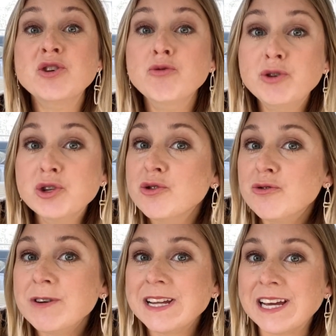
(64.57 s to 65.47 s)
you
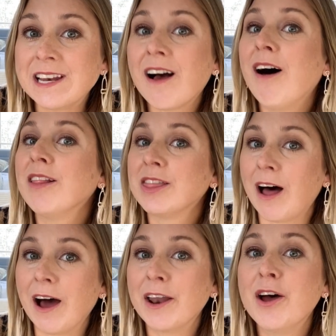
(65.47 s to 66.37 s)
do need a
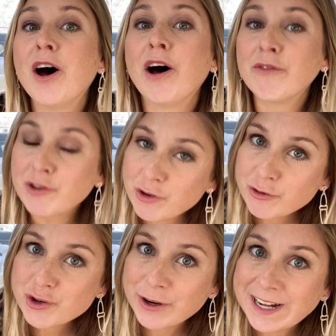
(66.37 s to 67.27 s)
lot of
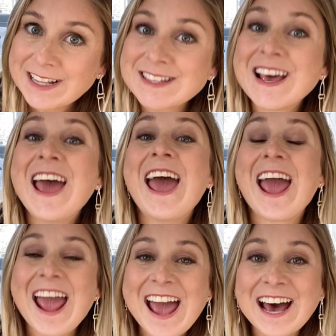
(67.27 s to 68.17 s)
nutrients.
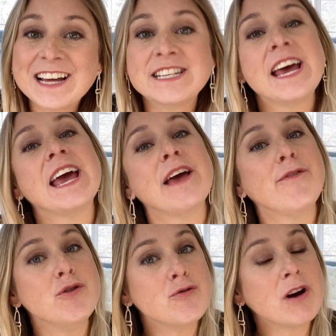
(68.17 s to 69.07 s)
And
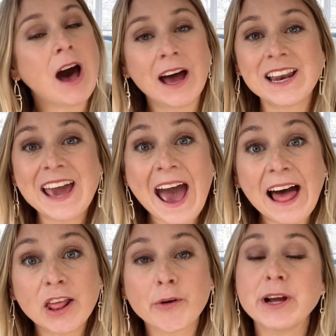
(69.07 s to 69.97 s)
if you cut
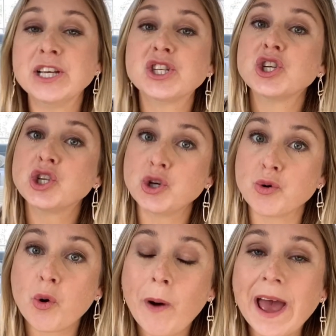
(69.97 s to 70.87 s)
calories too
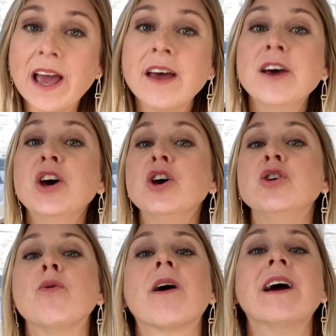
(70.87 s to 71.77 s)
quick,
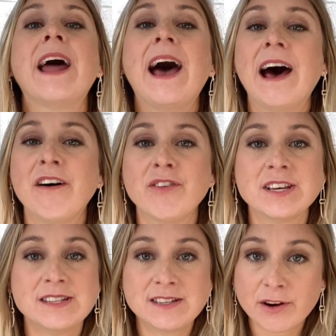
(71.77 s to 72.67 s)
you are gonna have
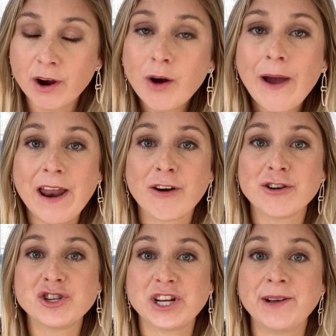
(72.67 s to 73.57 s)
zero
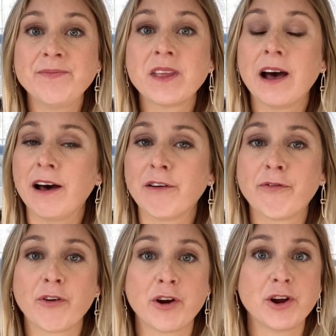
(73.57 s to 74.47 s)
energy uh,
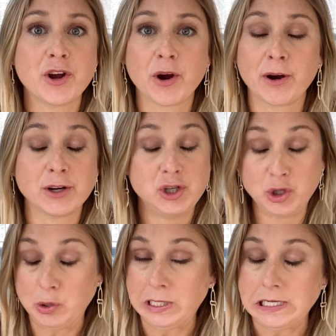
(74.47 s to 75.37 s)
for your
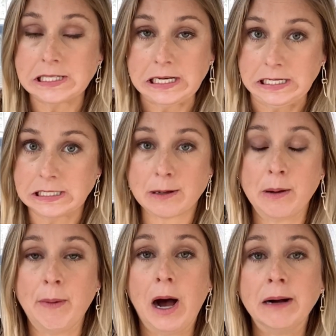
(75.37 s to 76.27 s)
duties as
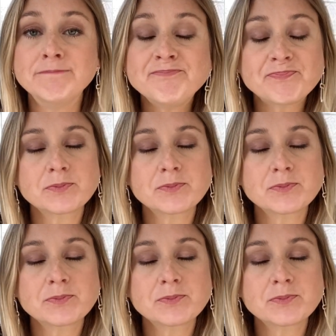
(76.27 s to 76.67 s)
a mom.